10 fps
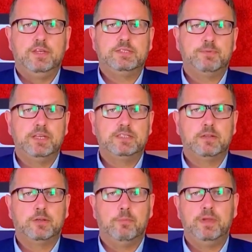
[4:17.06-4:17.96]
This brings
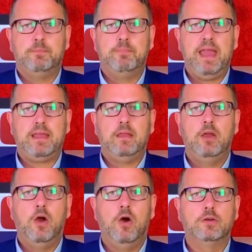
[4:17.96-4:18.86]
the topic back
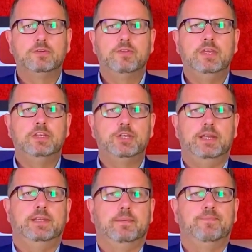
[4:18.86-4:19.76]
onto the
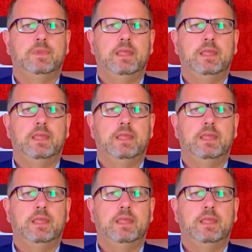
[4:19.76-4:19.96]
agenda.